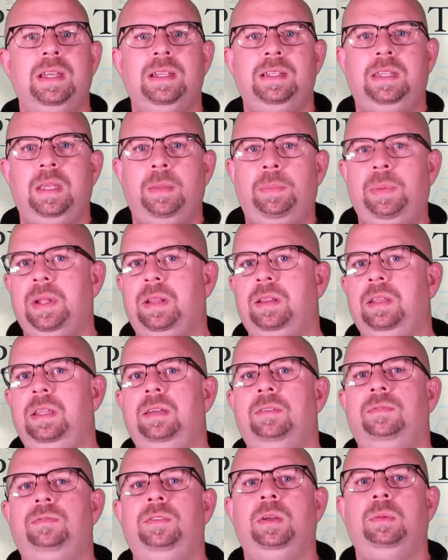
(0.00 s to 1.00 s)
Typically,
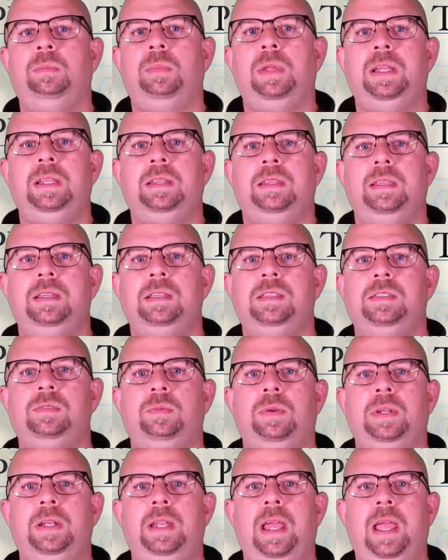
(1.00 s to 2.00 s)
a film like this
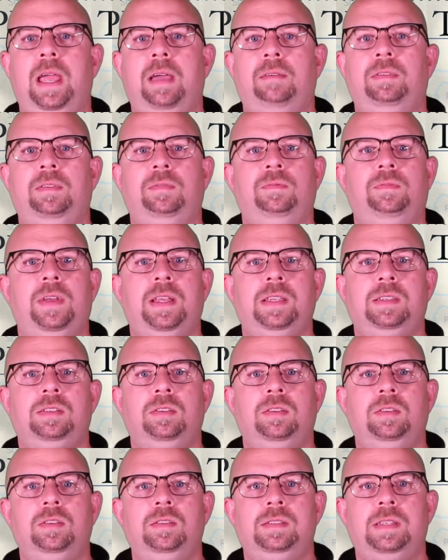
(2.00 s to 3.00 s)
would have
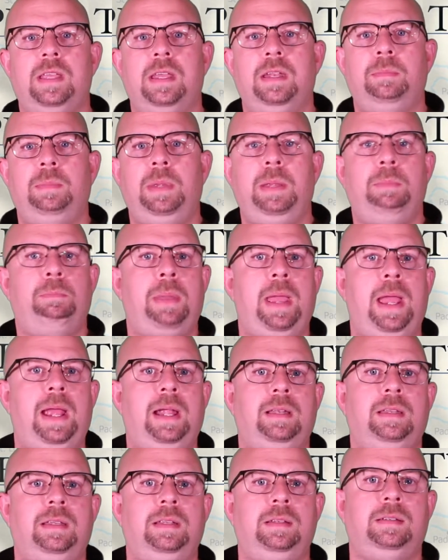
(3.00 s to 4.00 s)
investors and be
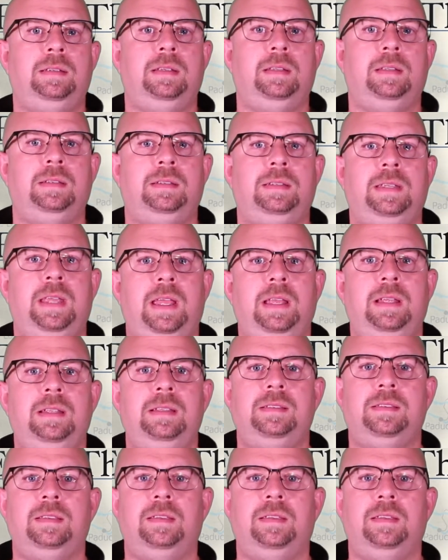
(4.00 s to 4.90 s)
backed into the tens,